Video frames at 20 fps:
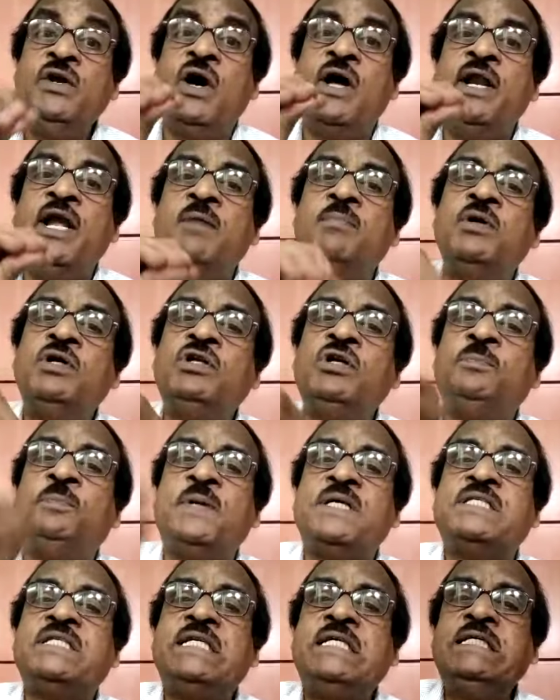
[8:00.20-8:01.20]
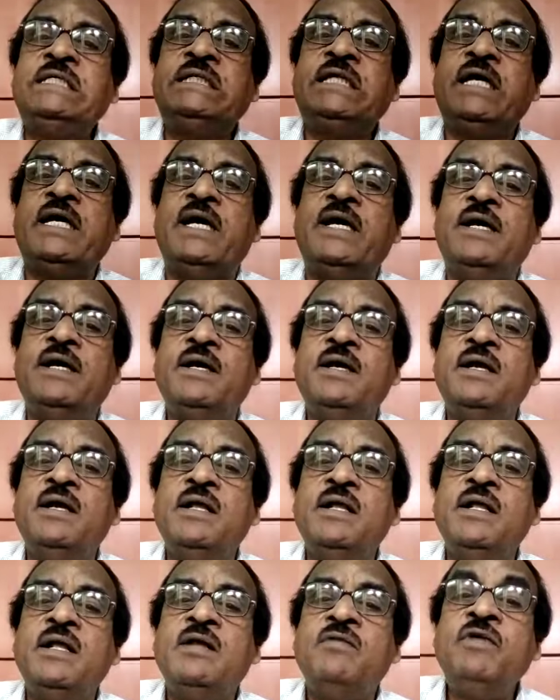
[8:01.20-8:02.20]
you are able to present
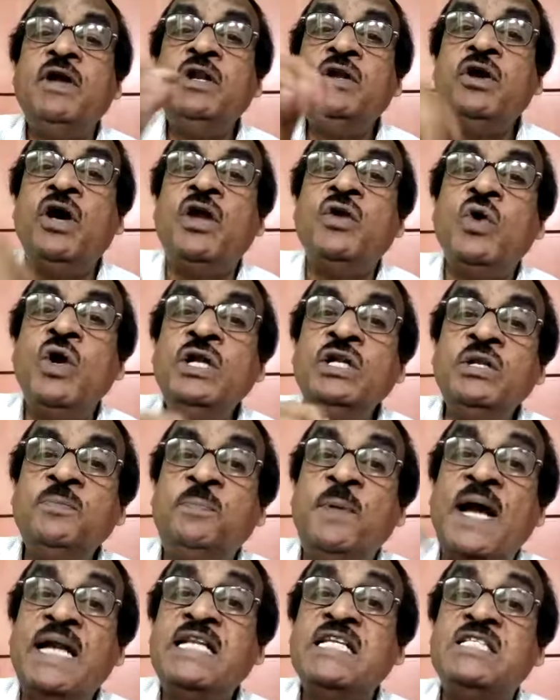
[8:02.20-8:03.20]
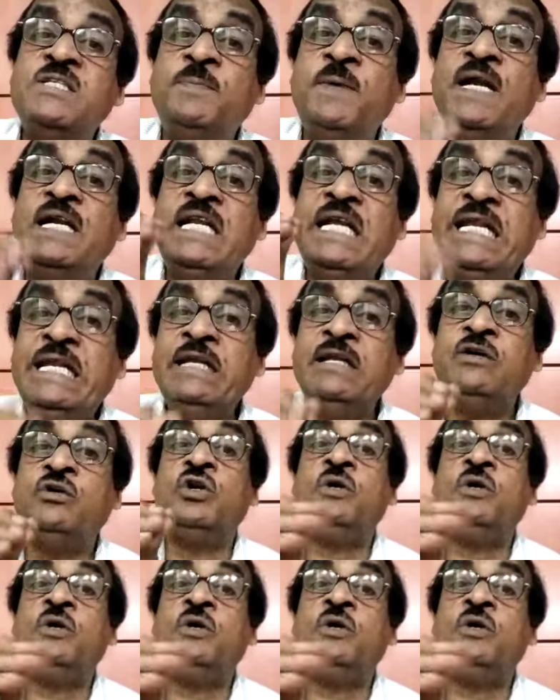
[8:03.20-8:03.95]
when you are going to participate in